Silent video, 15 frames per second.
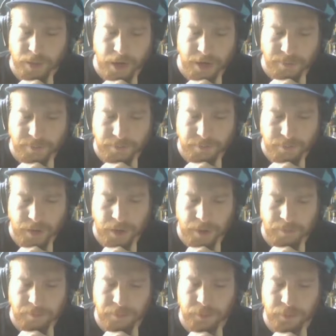on him,
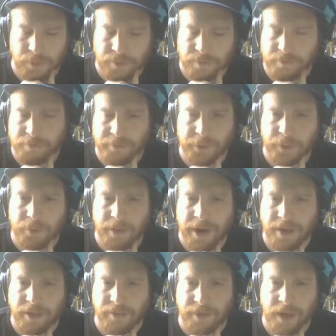blew him out
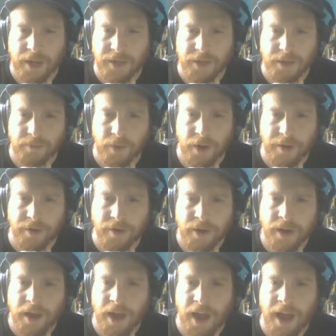of the goddamn water.
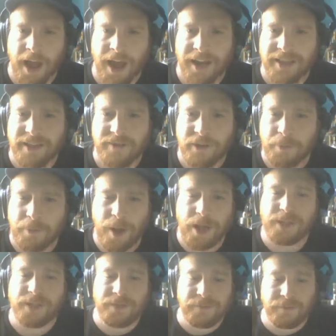Anything real
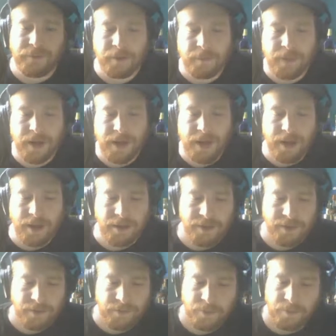positive from
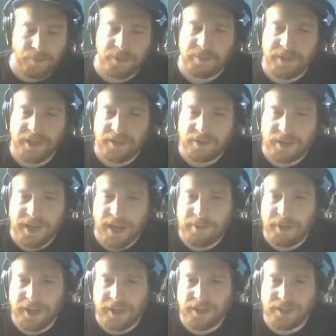Damir, the guy
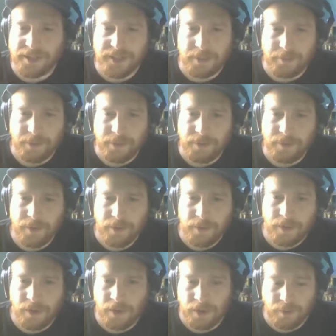making his debut,
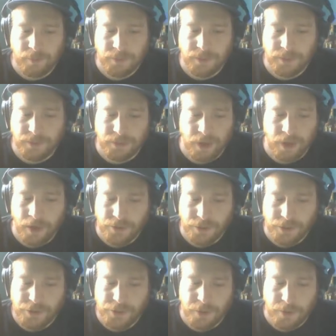or was this all
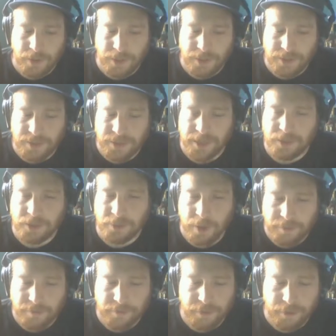just showcase
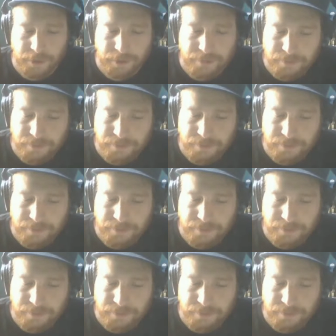Taisumov for you?